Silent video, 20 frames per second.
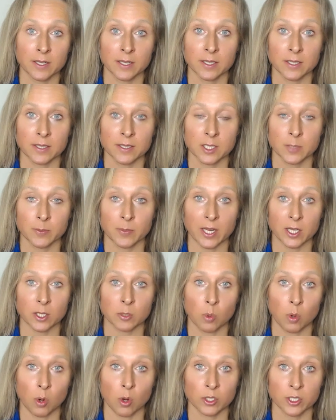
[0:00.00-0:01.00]
can split
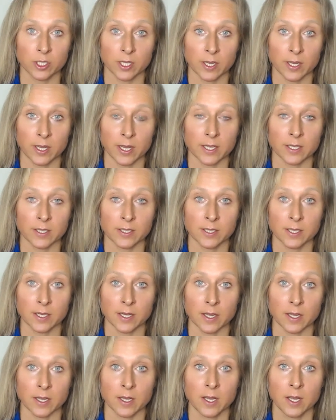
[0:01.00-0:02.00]
water
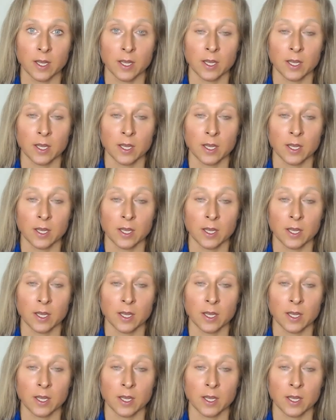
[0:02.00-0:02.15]
into